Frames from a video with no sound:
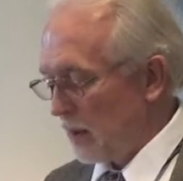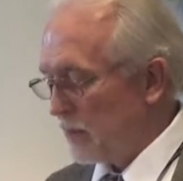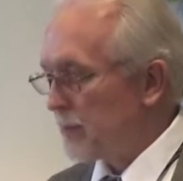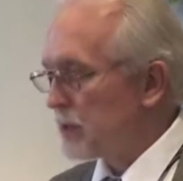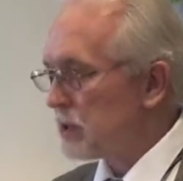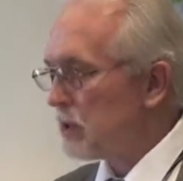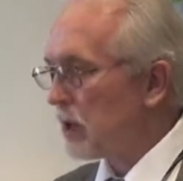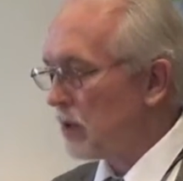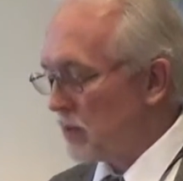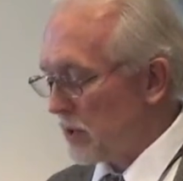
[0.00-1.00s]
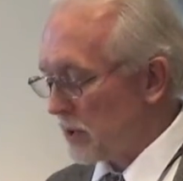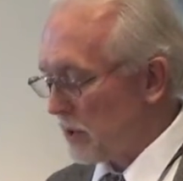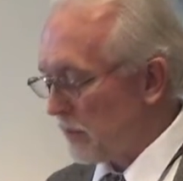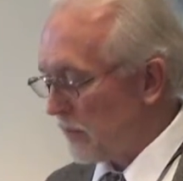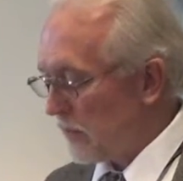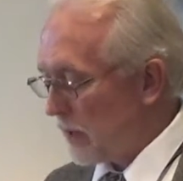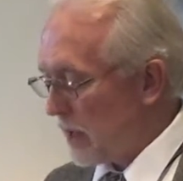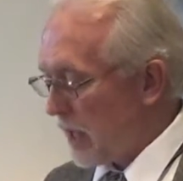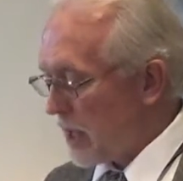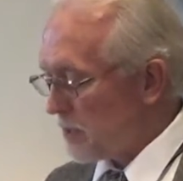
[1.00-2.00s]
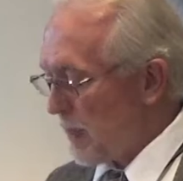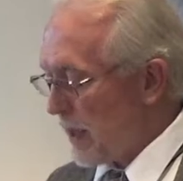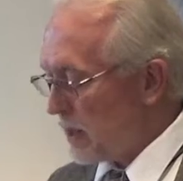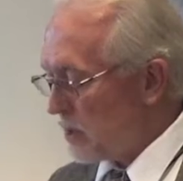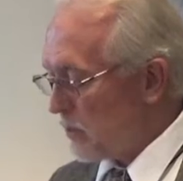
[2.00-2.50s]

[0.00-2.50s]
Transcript: We must do our homework. As pagans,